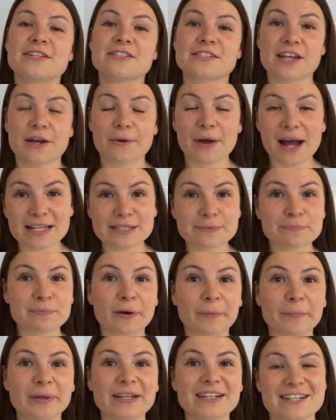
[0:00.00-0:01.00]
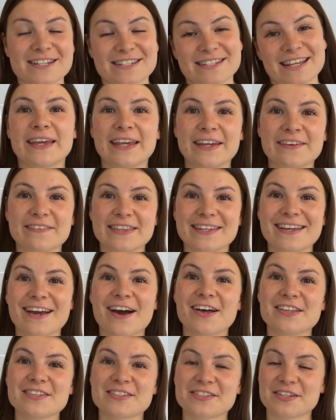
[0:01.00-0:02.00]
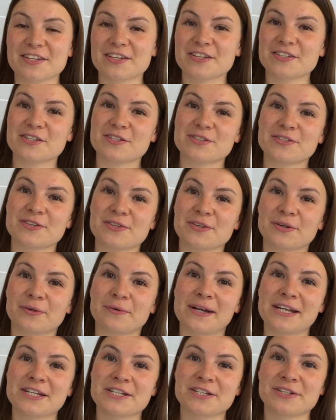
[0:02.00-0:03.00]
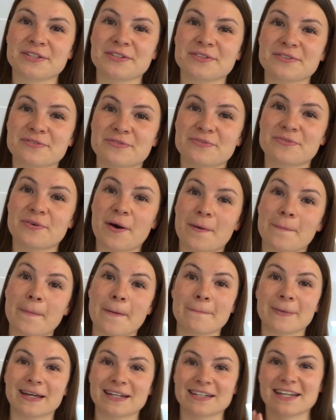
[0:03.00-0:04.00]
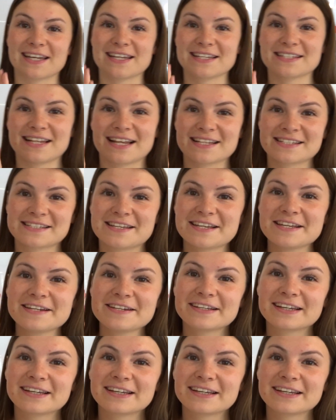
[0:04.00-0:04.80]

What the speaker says: So as promised, here are the answers to the questions from Monday's lesson.